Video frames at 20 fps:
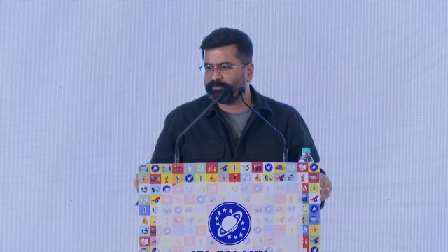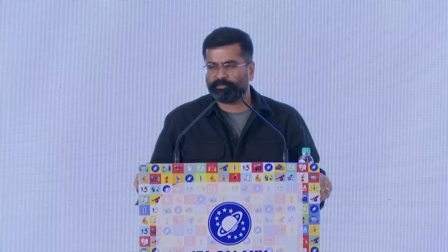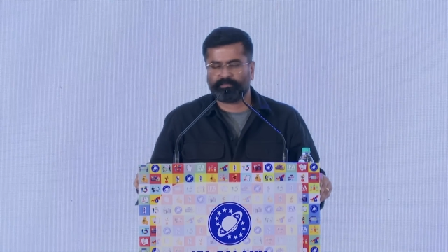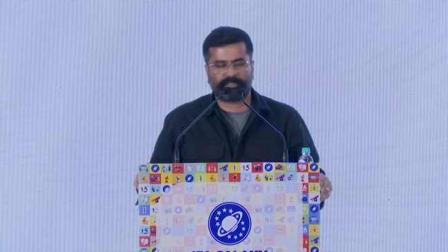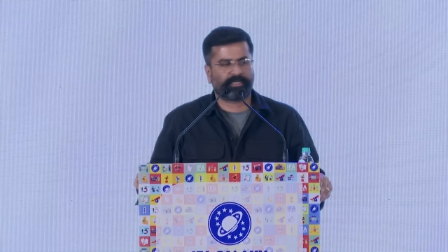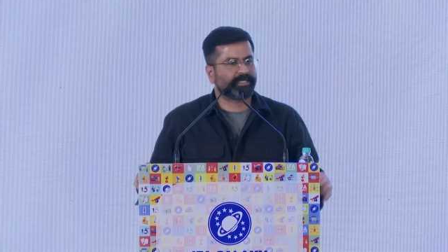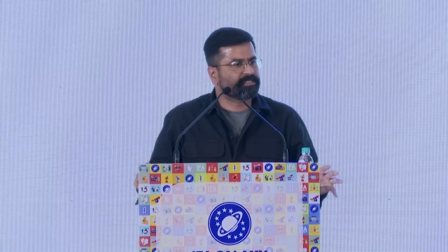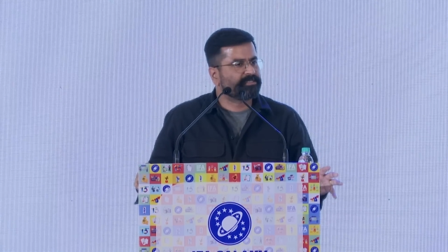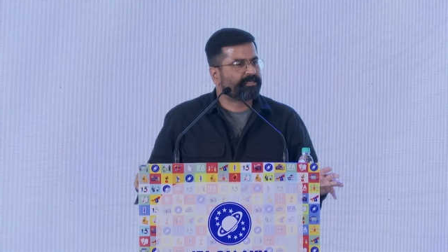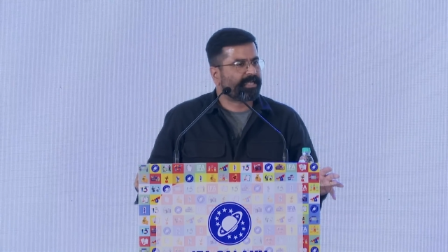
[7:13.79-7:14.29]

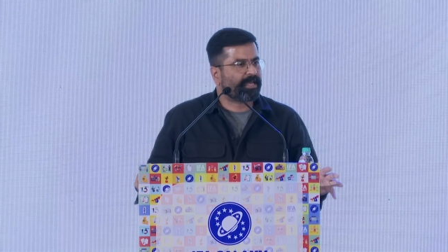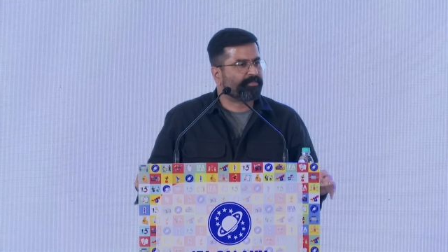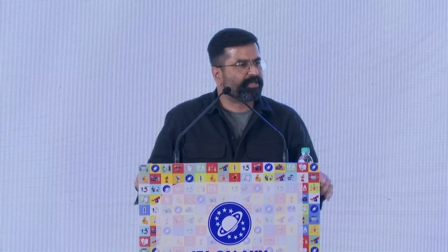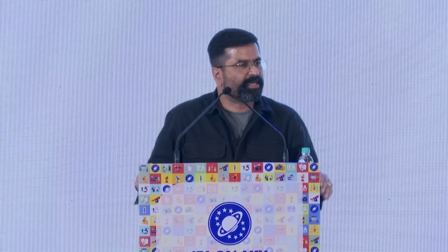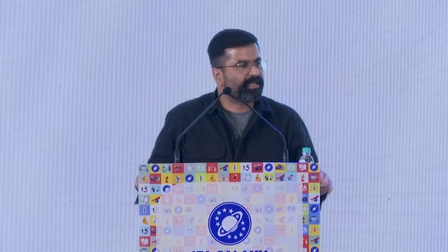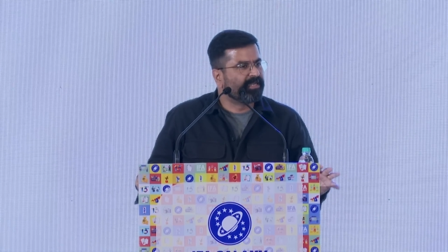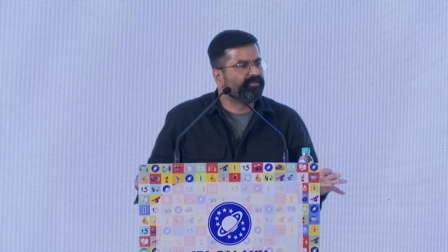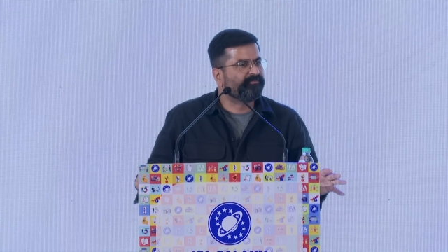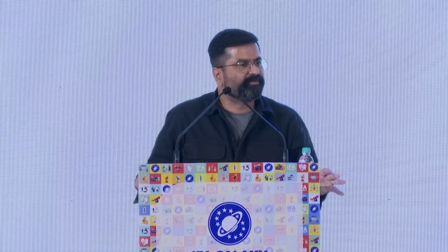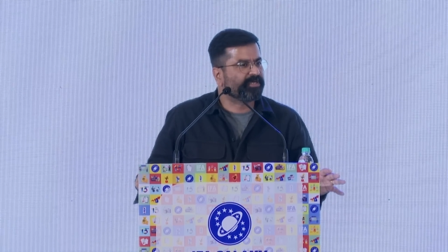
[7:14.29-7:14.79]
Does it
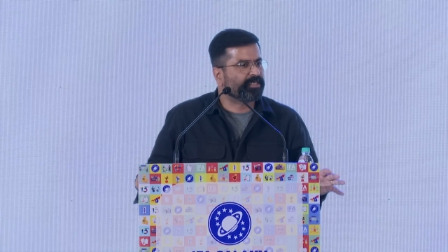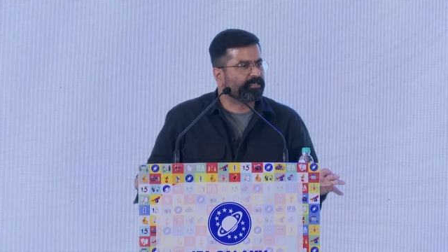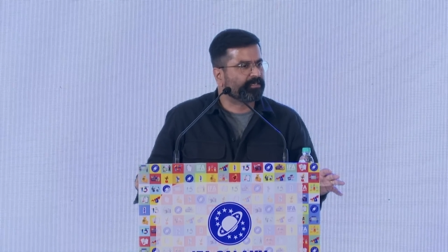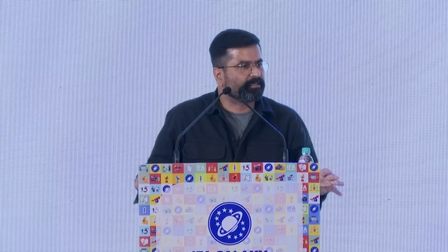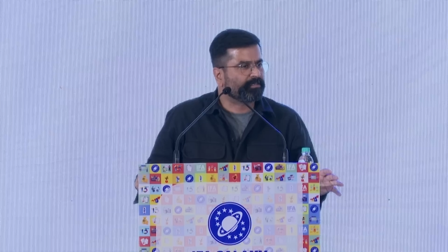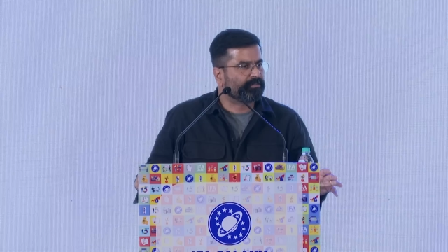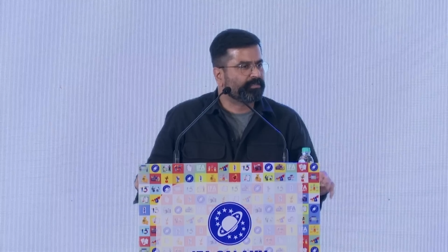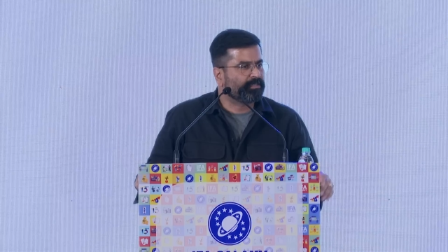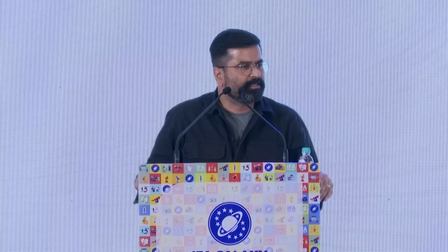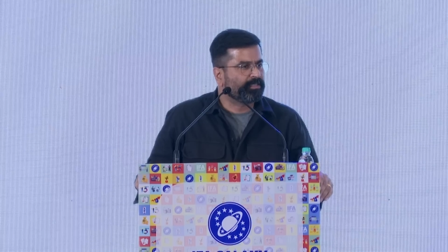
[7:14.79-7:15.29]
happen anywhere?
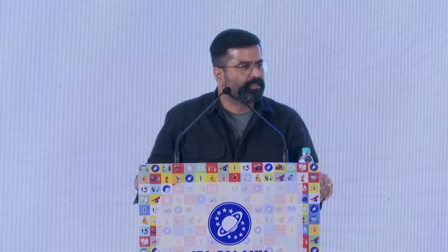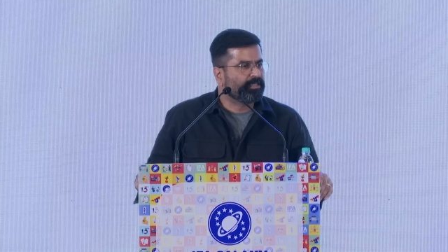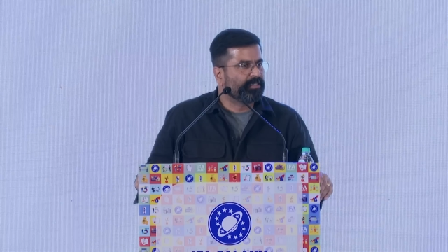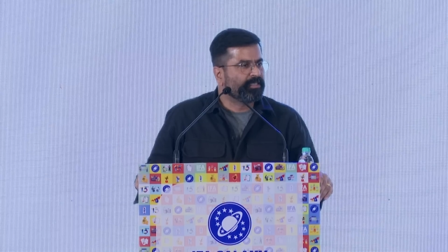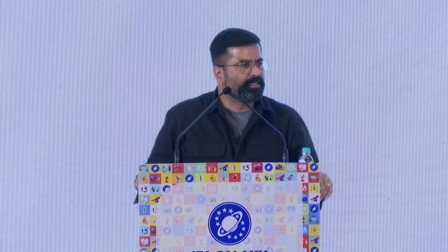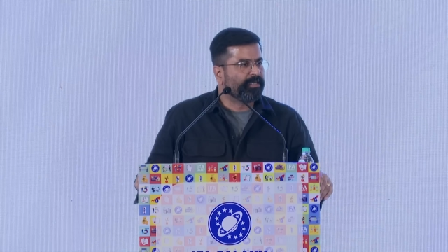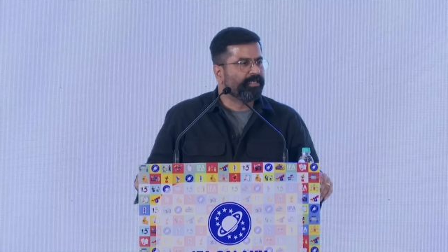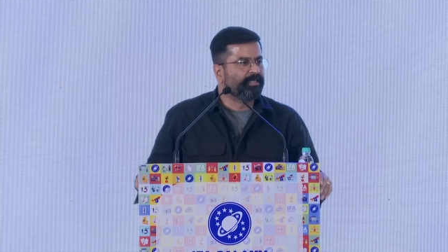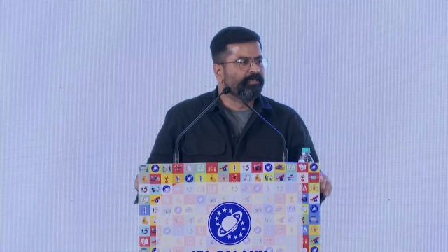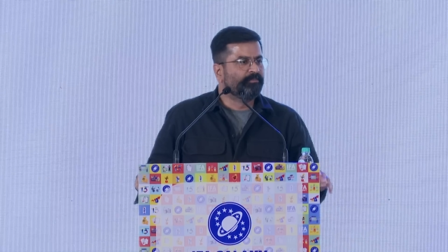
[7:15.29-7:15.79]

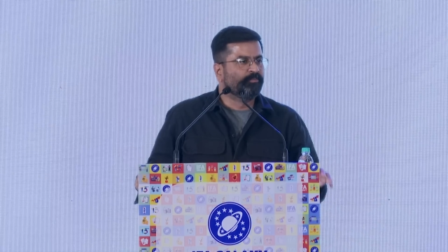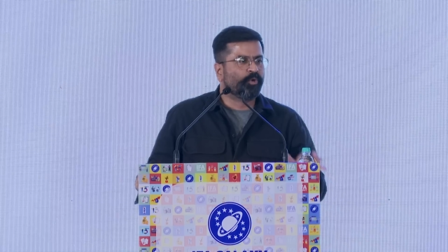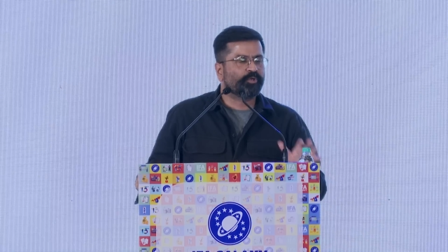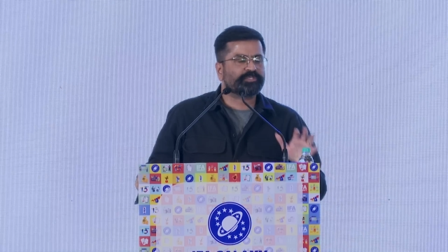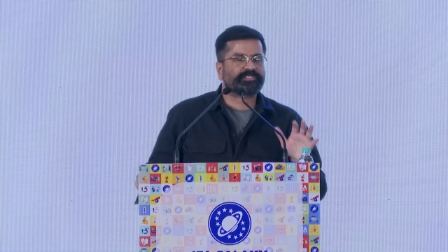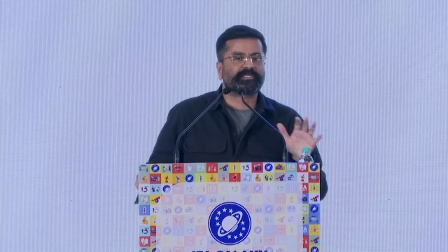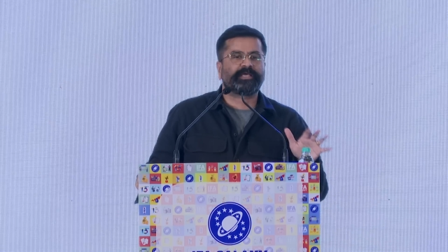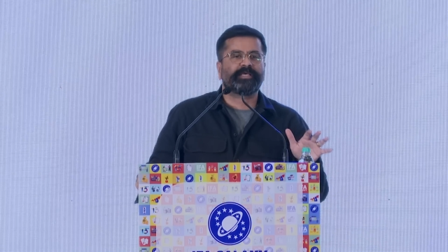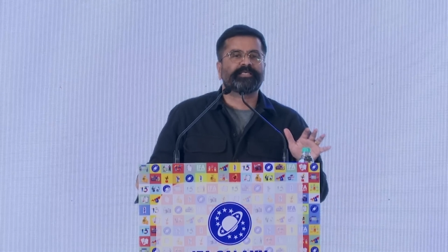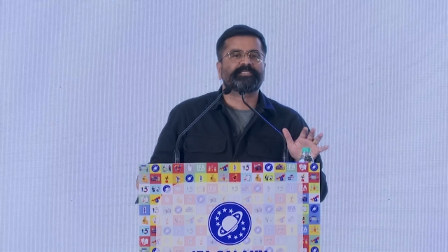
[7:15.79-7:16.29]
In
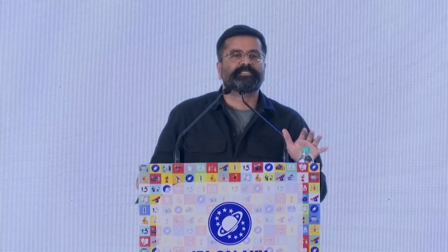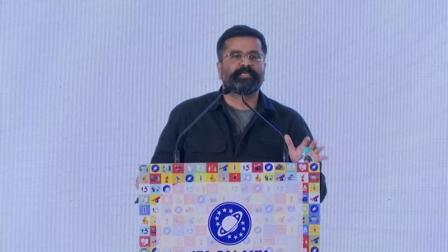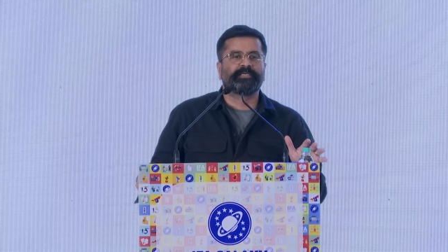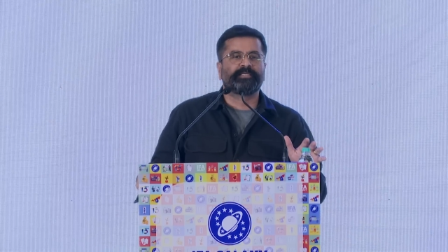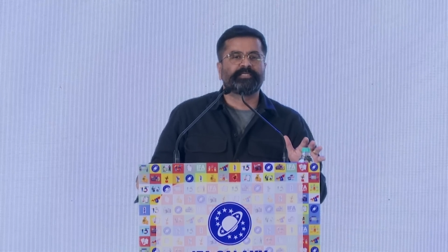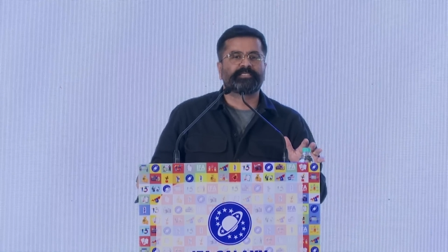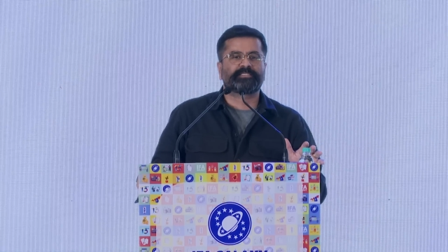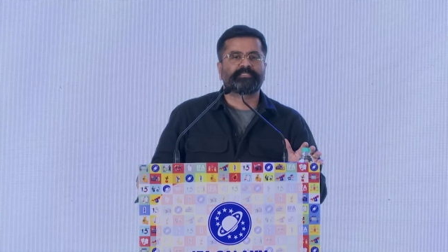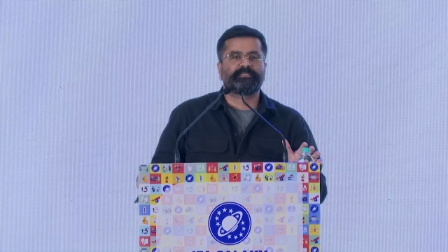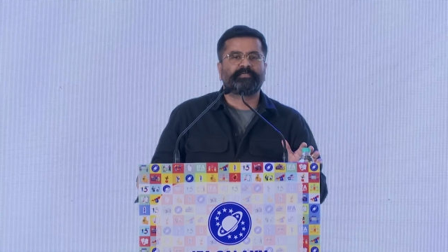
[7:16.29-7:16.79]
most
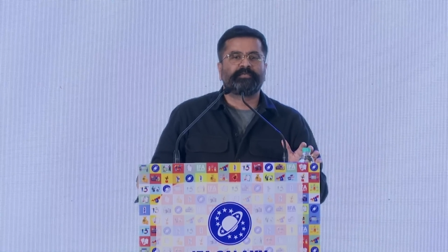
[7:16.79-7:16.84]
cases,